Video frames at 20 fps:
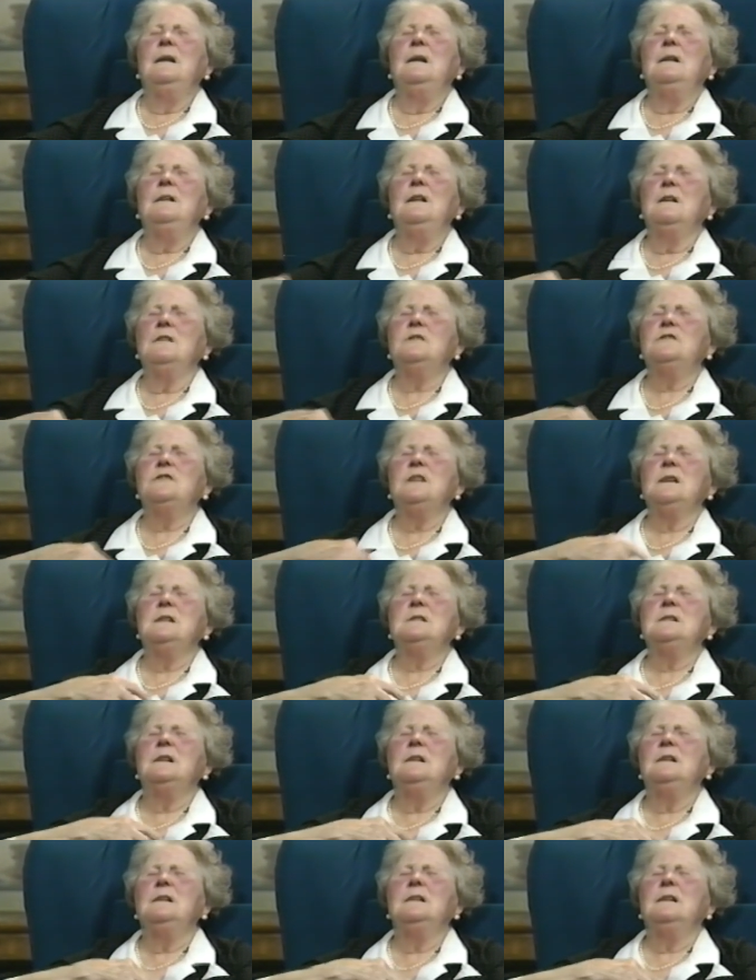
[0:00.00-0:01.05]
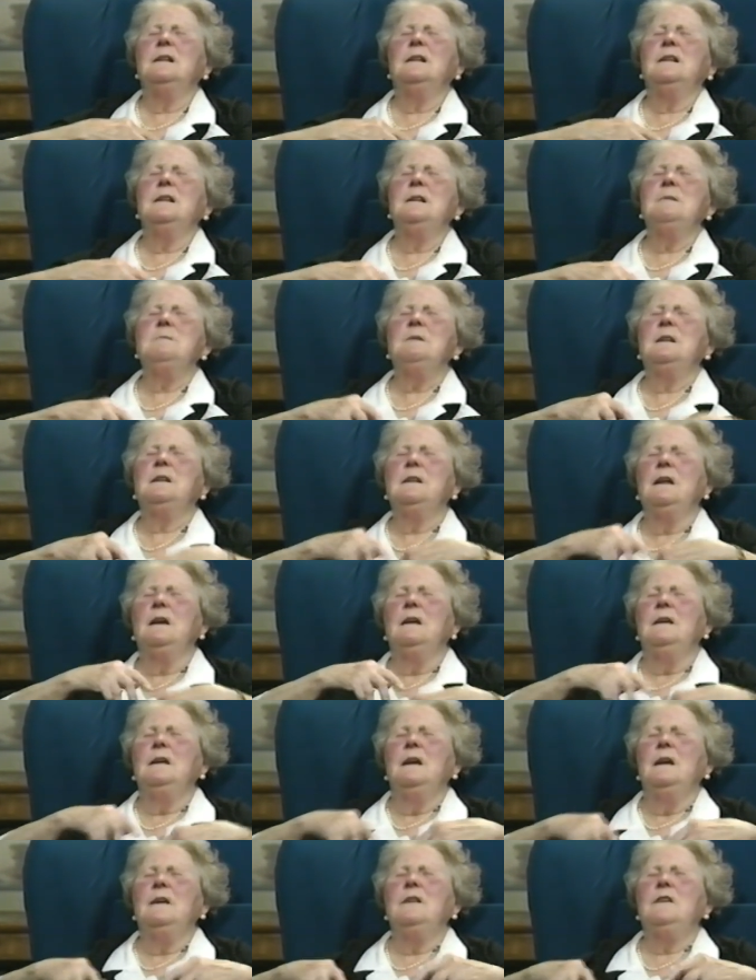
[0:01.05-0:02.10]
Not just a little thing, but
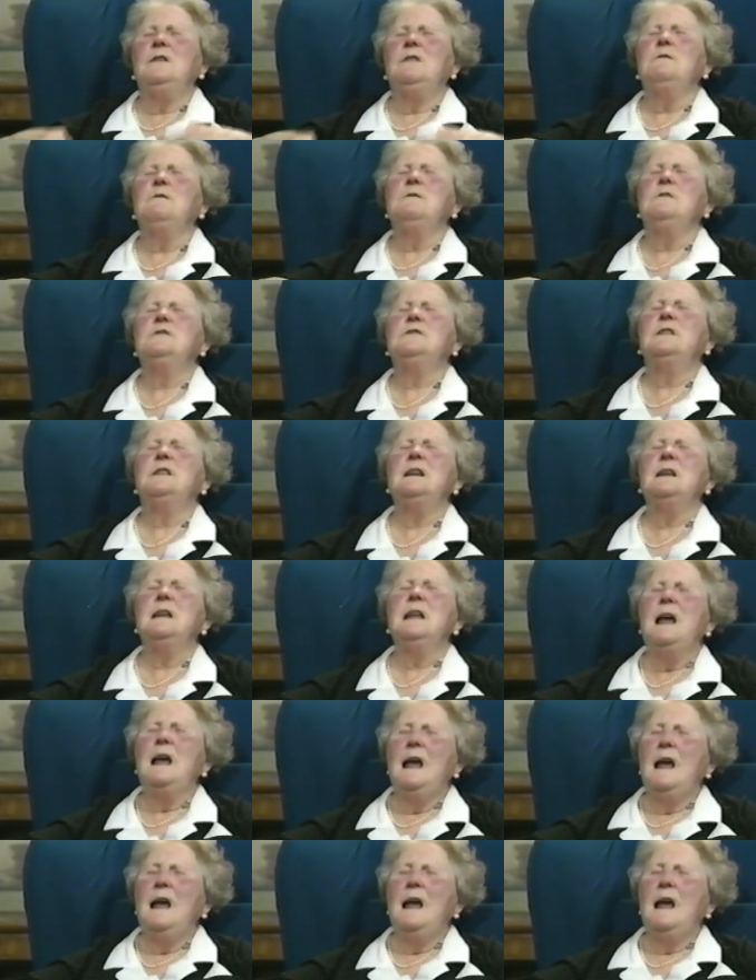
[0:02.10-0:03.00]
a huge thing.